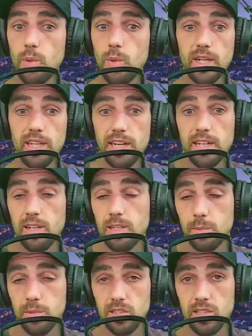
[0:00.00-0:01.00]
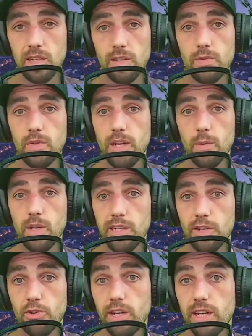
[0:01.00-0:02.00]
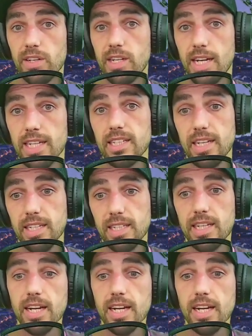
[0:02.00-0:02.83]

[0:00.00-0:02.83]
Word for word: again, like myself, uh, want to create content